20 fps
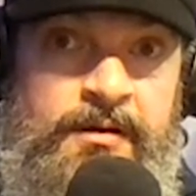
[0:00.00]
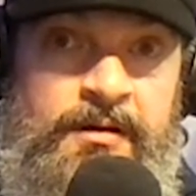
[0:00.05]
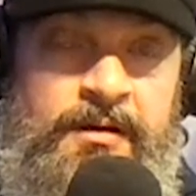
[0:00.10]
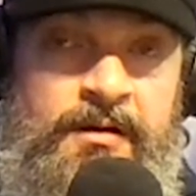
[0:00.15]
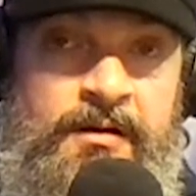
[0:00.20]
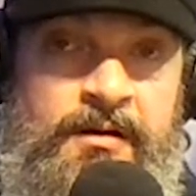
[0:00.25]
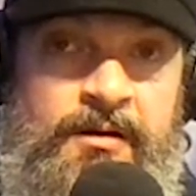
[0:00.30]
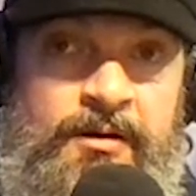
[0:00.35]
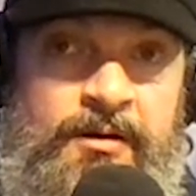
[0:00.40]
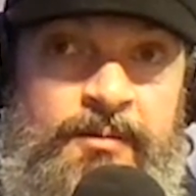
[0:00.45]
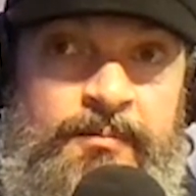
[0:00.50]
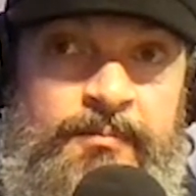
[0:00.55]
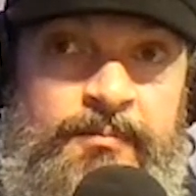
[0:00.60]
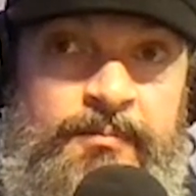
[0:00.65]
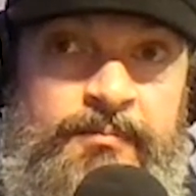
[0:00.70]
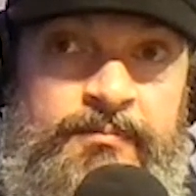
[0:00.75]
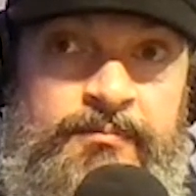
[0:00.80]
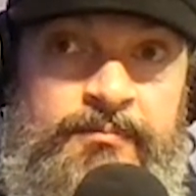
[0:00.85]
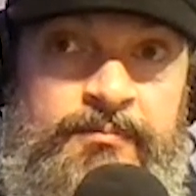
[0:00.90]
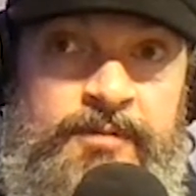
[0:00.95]
Um,
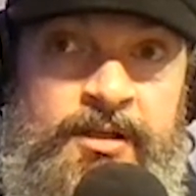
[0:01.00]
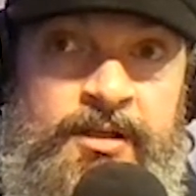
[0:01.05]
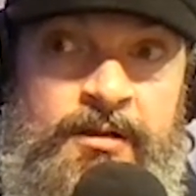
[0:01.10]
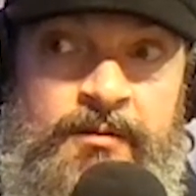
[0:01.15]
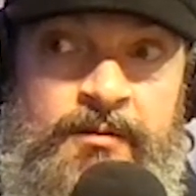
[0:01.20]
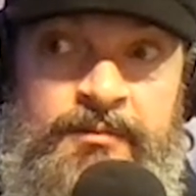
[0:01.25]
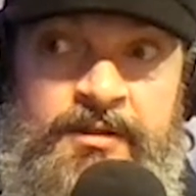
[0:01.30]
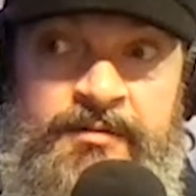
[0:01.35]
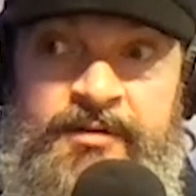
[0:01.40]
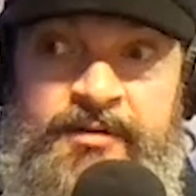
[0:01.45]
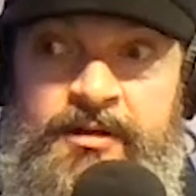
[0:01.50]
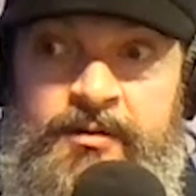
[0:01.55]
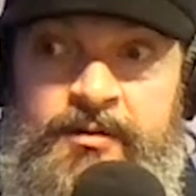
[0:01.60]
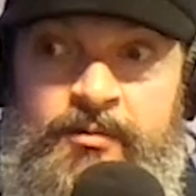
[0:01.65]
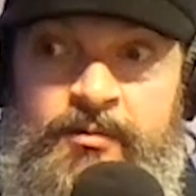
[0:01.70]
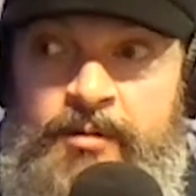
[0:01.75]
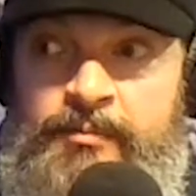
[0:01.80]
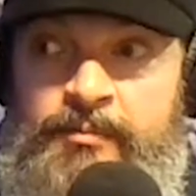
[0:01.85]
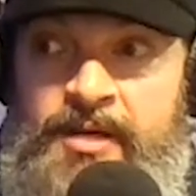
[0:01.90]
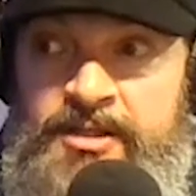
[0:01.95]
you know, I'm living in a
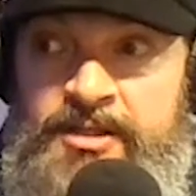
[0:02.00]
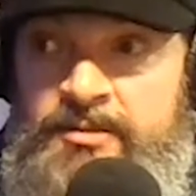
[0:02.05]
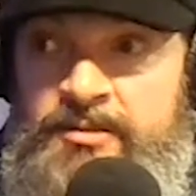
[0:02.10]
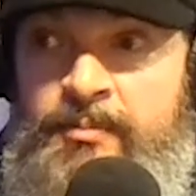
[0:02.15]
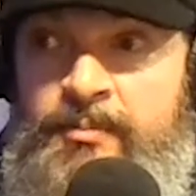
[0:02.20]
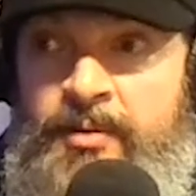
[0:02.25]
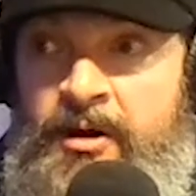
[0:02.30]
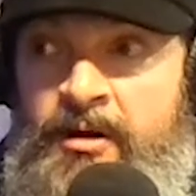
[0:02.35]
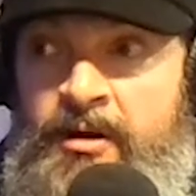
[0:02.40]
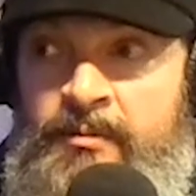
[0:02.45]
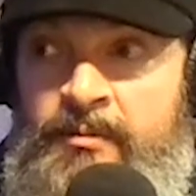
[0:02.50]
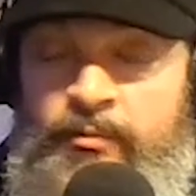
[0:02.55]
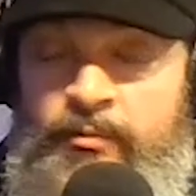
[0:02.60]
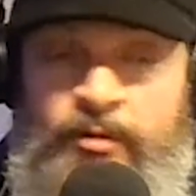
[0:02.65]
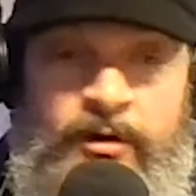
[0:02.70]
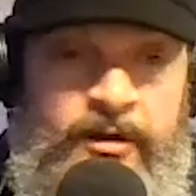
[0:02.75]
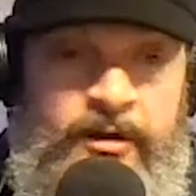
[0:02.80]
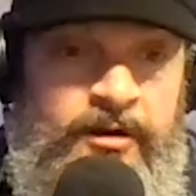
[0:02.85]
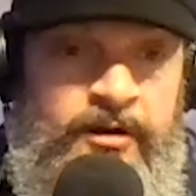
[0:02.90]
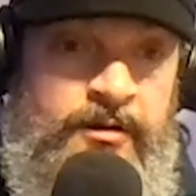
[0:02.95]
one bedroom apartment,
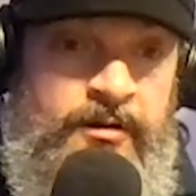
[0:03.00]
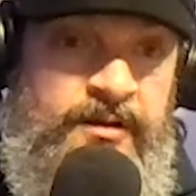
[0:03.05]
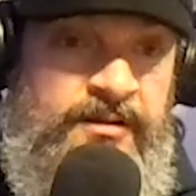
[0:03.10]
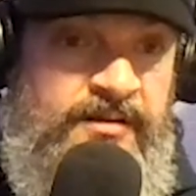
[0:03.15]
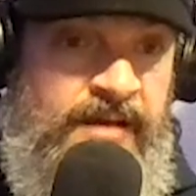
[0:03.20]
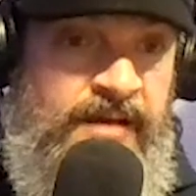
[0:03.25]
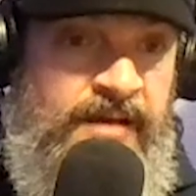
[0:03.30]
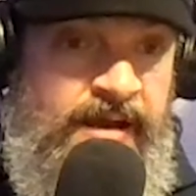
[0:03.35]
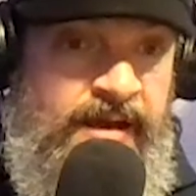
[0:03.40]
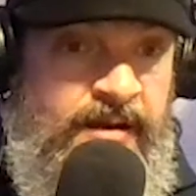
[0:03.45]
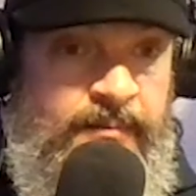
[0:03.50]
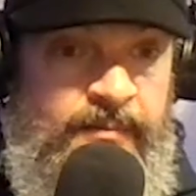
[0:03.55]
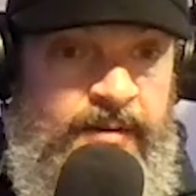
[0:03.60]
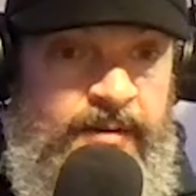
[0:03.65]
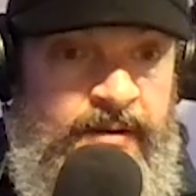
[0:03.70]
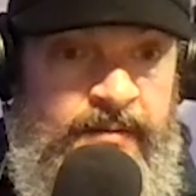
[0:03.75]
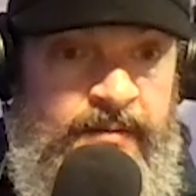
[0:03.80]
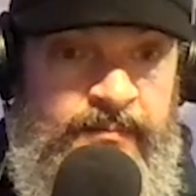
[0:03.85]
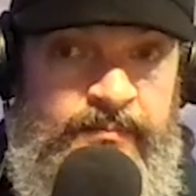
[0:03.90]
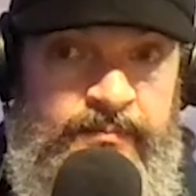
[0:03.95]
working on the deck. I'm,
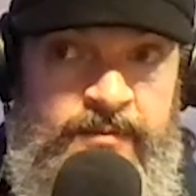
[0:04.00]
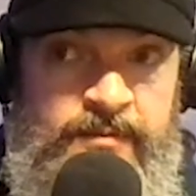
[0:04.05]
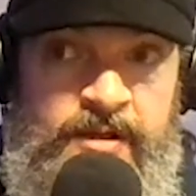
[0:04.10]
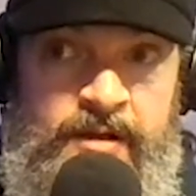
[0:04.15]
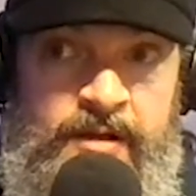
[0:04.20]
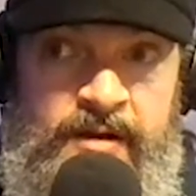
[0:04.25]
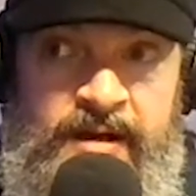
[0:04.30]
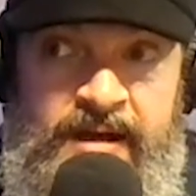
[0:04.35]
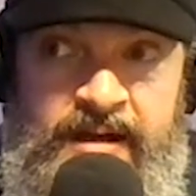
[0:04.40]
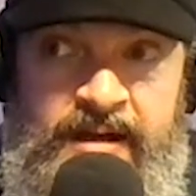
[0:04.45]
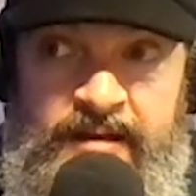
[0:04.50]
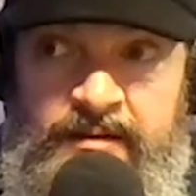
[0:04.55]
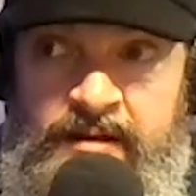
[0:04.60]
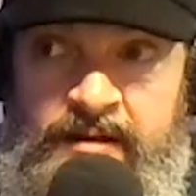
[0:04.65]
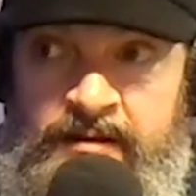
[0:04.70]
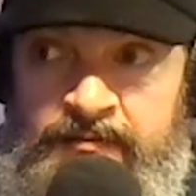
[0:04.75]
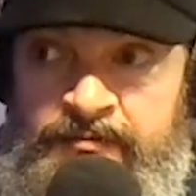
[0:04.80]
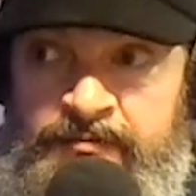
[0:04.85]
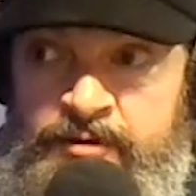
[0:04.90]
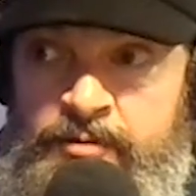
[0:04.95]
I'm you know, I got a,
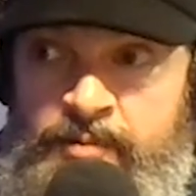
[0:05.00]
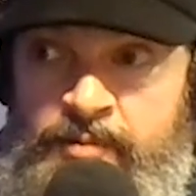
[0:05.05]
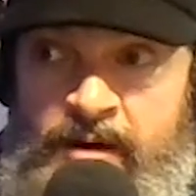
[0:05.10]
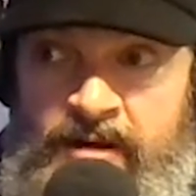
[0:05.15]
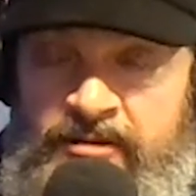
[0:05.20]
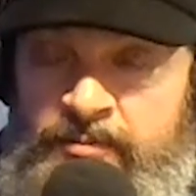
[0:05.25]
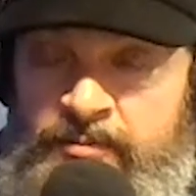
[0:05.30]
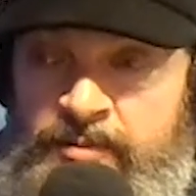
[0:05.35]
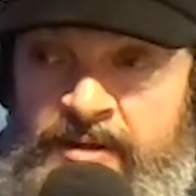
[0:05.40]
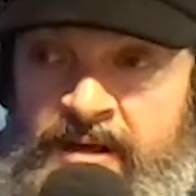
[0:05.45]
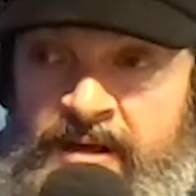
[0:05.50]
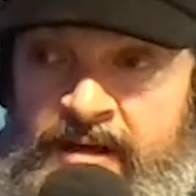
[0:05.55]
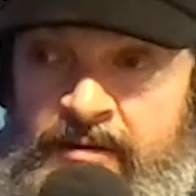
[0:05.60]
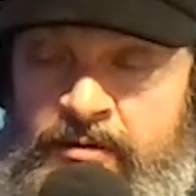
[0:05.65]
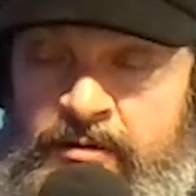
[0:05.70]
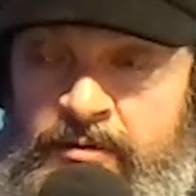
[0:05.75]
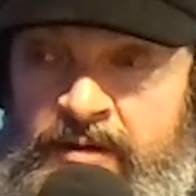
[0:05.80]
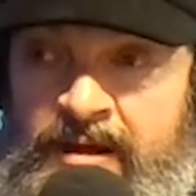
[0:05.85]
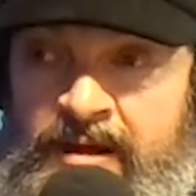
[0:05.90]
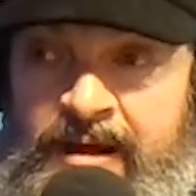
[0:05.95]
a, few bucks, but not a
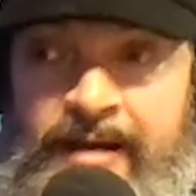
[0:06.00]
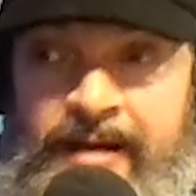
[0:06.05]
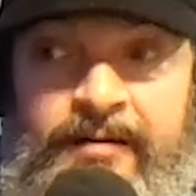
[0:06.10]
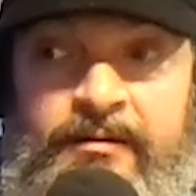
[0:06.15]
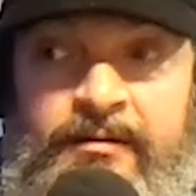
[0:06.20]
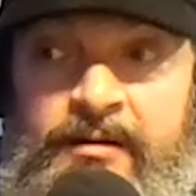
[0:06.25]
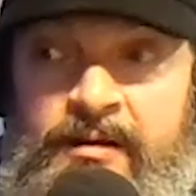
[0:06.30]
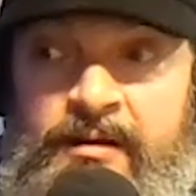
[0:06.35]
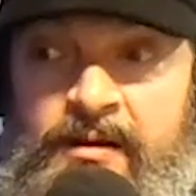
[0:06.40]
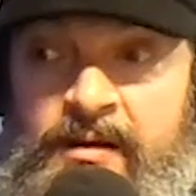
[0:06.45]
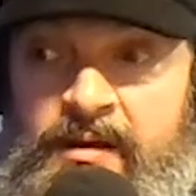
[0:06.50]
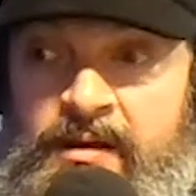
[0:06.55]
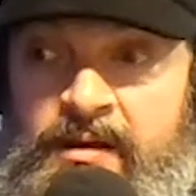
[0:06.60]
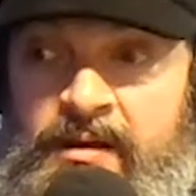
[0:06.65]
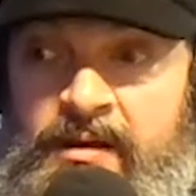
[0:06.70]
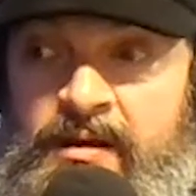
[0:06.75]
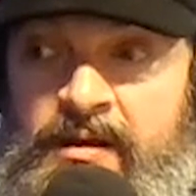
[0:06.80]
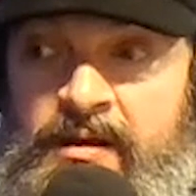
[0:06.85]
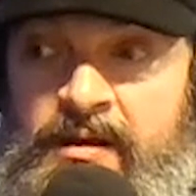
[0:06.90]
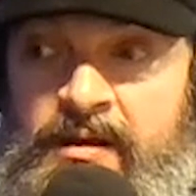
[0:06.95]
whole lot.
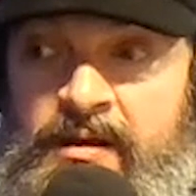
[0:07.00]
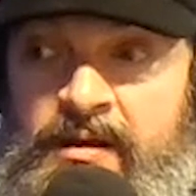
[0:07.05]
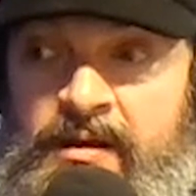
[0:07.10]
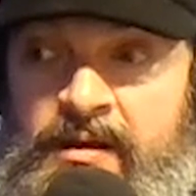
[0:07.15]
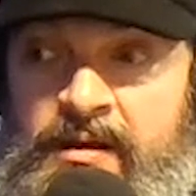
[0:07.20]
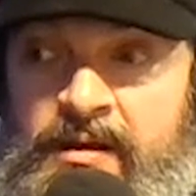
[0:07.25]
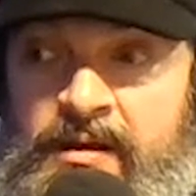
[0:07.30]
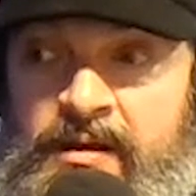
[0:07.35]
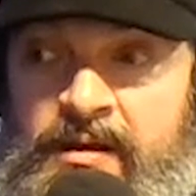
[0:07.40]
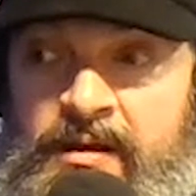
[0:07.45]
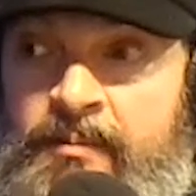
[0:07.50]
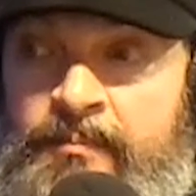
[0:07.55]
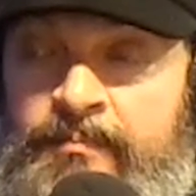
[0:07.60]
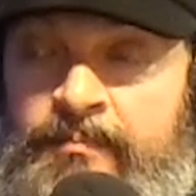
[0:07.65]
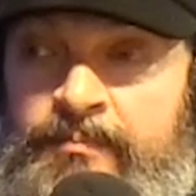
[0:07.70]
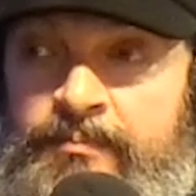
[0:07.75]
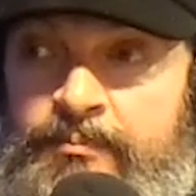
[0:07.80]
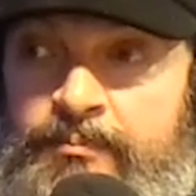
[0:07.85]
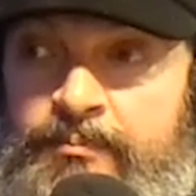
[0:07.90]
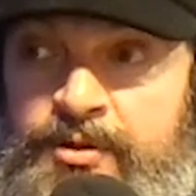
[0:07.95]
And
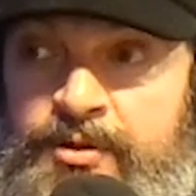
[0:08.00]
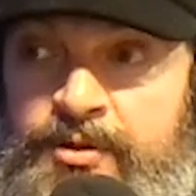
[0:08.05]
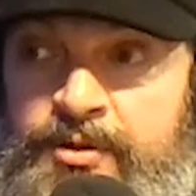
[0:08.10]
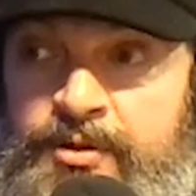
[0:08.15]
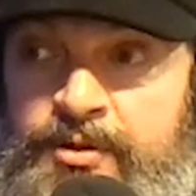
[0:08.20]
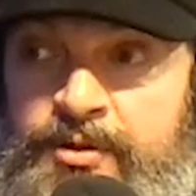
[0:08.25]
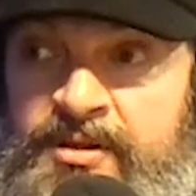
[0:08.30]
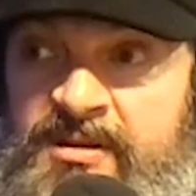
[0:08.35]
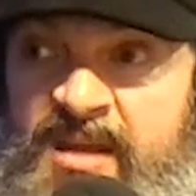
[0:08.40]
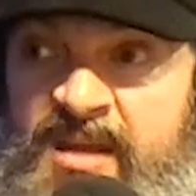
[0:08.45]
um, put it